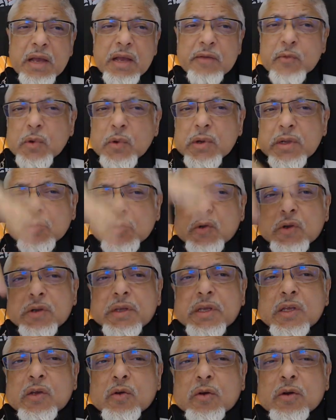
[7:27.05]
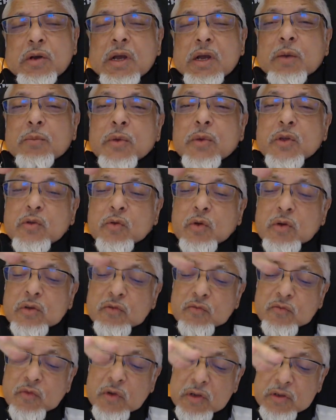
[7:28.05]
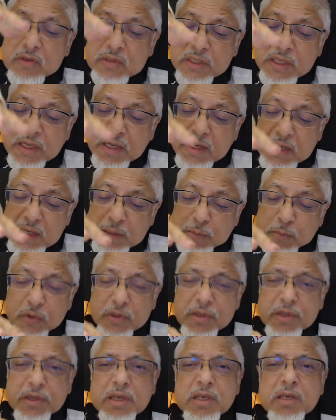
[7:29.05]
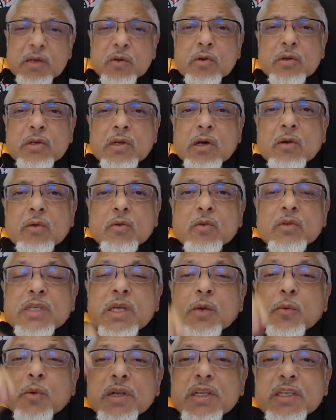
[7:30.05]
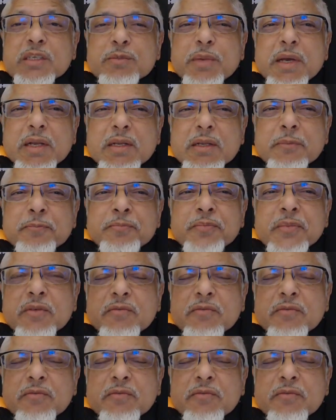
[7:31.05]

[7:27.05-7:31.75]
Everyone has got an ego, but you've got to voluntarily put the ego down to say what is better.